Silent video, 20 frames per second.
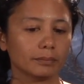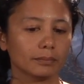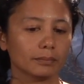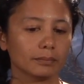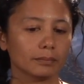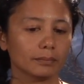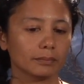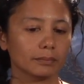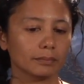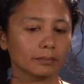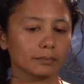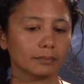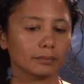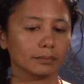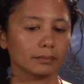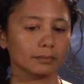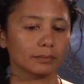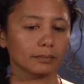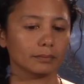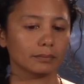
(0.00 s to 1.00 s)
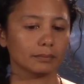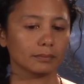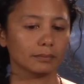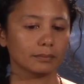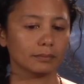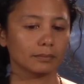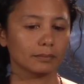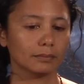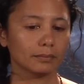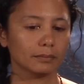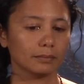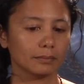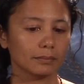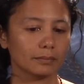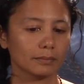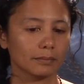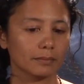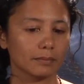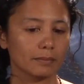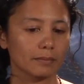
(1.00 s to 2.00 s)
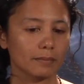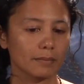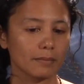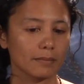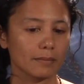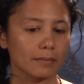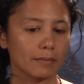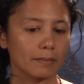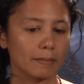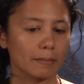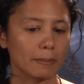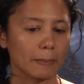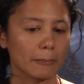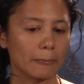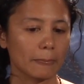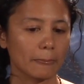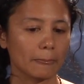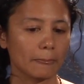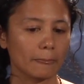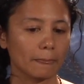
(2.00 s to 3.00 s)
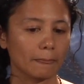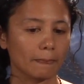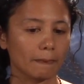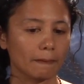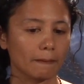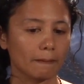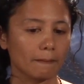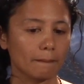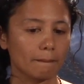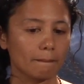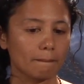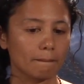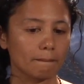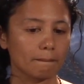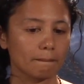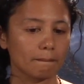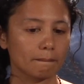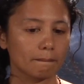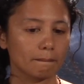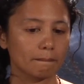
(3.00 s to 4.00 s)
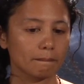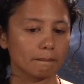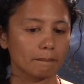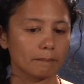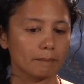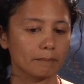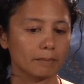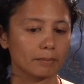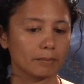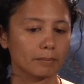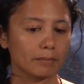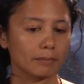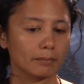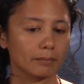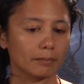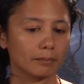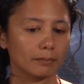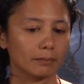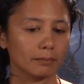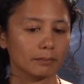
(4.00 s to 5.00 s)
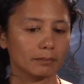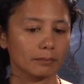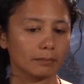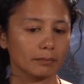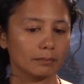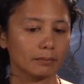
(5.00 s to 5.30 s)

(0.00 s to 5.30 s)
(not speaking)